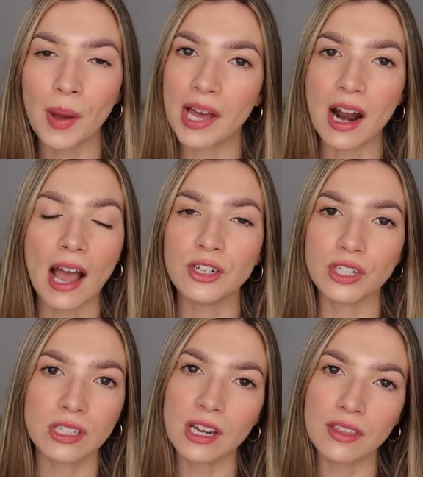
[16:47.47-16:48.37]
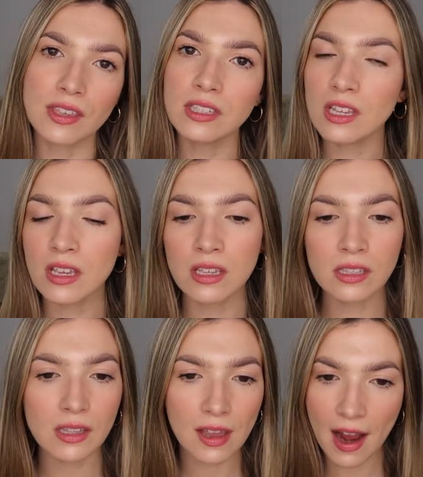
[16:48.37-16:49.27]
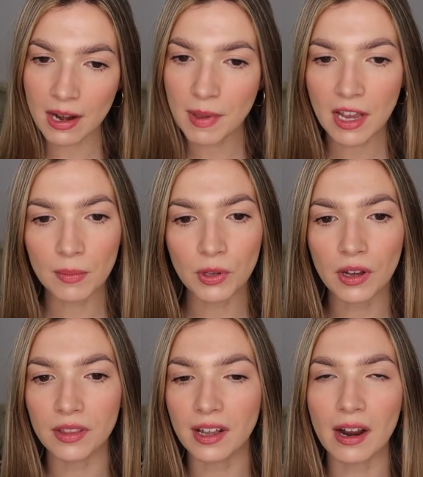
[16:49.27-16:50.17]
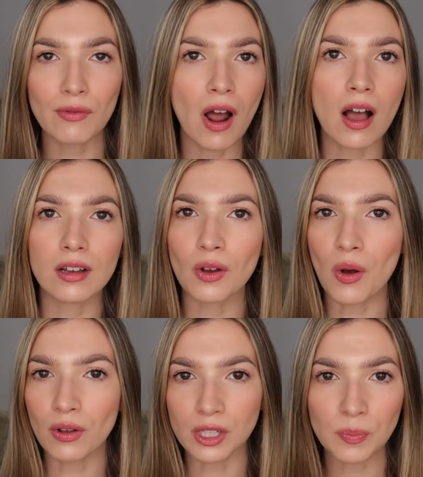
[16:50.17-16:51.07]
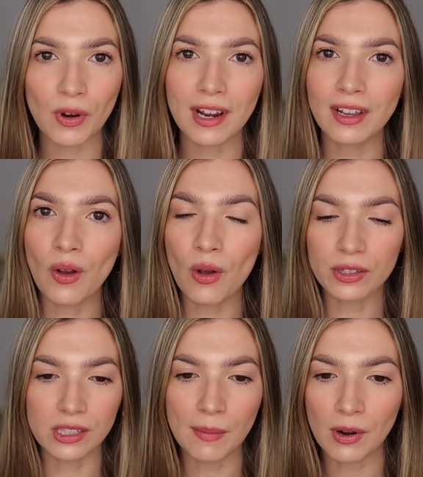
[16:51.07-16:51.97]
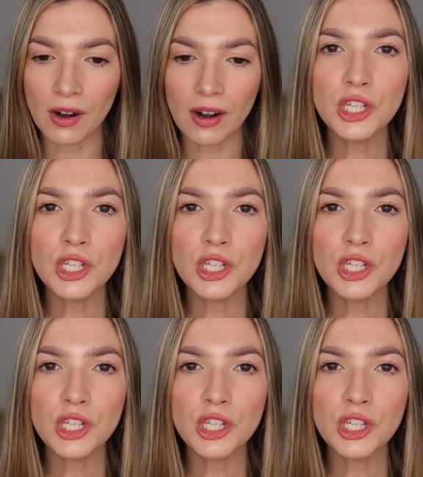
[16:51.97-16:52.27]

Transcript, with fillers: But I just, this is the kind of makeup look that I rock all spring, all summer.